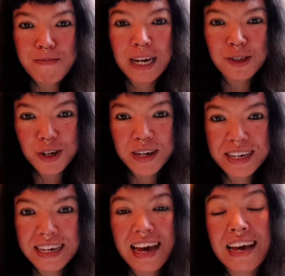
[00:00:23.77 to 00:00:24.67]
my
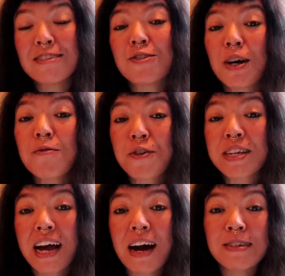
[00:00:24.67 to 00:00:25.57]
journey, and don't
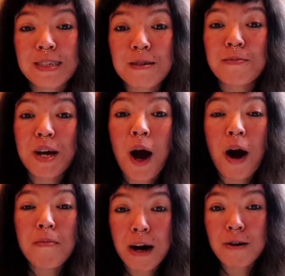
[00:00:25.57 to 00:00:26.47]
freak out, it's gonna be
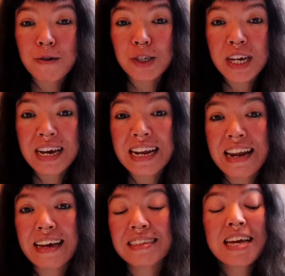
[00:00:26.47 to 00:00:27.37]
all about crochet
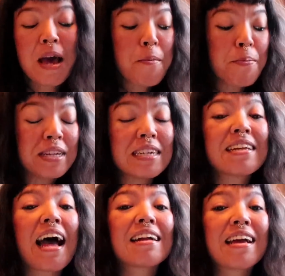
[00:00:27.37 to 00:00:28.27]
related,
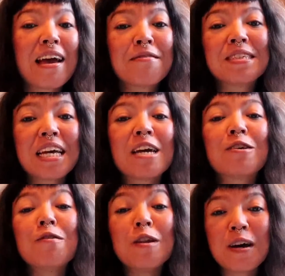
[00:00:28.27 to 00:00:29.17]
meaning that every day
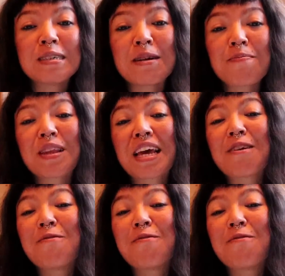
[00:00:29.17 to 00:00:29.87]
you learn something.